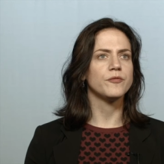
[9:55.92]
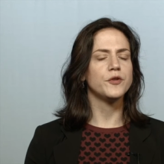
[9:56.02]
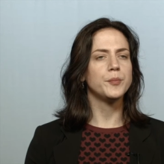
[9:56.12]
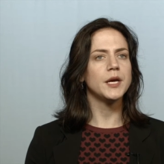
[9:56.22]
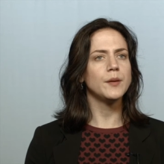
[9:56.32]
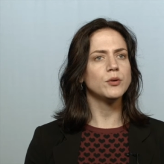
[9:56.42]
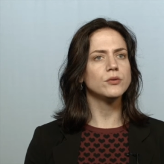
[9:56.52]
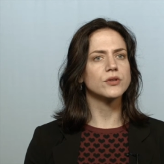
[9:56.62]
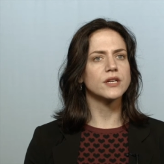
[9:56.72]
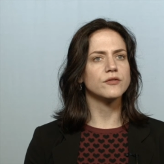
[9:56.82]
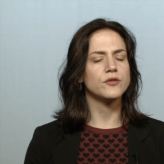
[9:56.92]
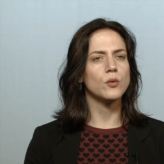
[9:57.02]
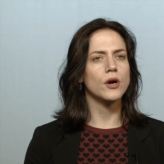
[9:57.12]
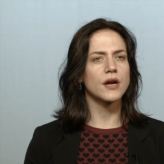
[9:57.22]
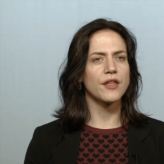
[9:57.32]
For people looking for
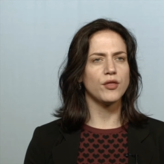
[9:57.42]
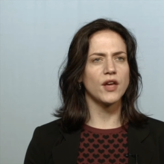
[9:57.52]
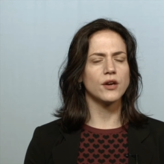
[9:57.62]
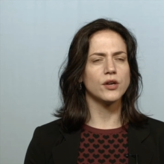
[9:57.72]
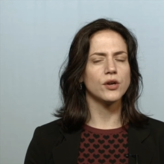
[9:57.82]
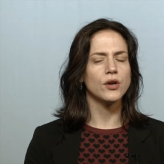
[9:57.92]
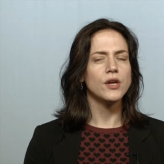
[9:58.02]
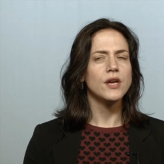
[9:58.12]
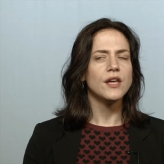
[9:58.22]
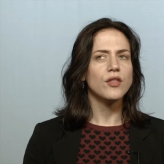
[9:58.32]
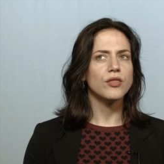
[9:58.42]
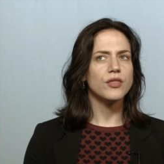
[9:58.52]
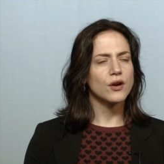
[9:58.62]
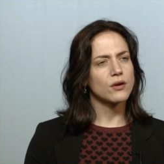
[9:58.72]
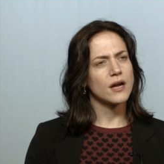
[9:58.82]
work, I think
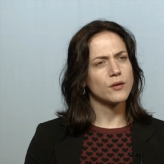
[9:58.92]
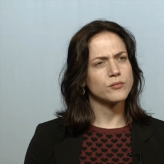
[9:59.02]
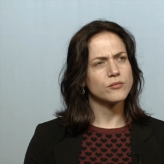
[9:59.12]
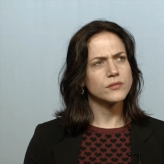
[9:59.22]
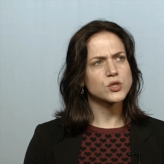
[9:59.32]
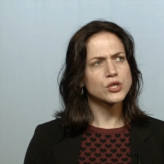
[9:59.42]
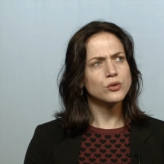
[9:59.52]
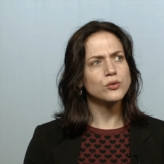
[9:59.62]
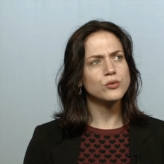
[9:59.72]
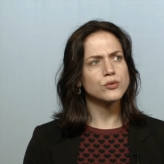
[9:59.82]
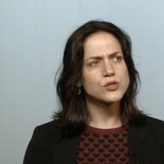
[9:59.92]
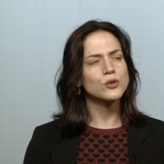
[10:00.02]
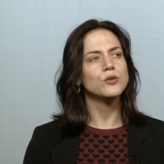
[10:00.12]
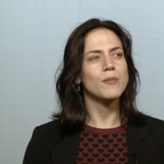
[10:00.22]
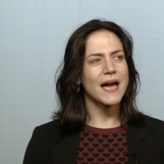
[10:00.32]
there are two,
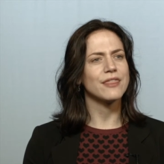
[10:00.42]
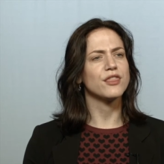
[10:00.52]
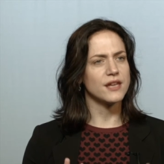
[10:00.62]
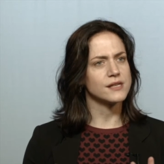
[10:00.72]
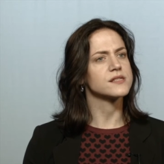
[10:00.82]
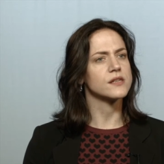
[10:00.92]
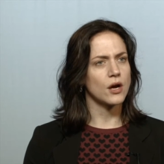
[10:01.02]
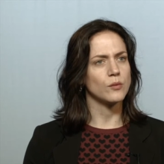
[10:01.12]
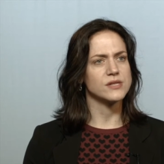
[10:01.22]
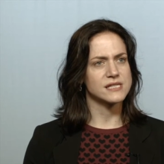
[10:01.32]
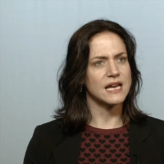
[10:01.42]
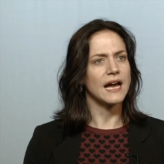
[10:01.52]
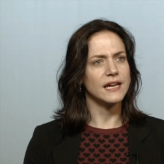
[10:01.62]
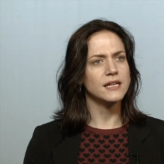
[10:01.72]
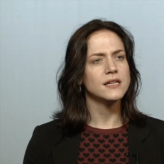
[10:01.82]
two main things that I would
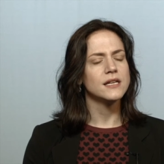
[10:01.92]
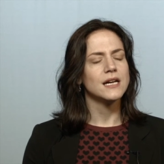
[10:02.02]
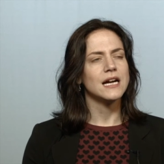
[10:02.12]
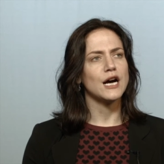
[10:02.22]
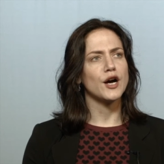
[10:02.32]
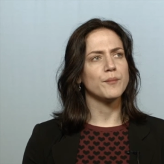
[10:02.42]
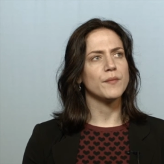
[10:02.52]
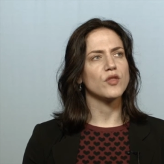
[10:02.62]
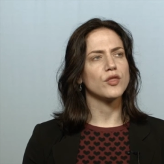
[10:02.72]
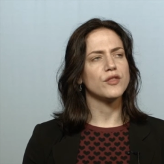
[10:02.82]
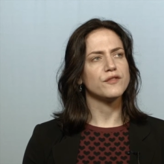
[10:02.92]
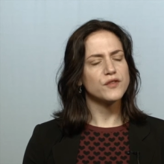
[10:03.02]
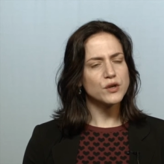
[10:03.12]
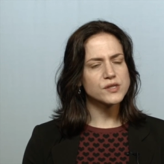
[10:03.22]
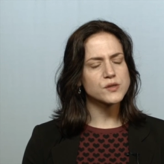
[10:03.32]
say. Um, the
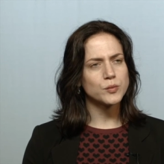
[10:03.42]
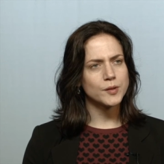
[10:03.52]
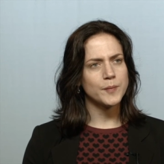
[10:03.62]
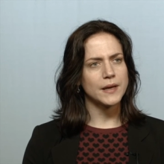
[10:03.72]
first would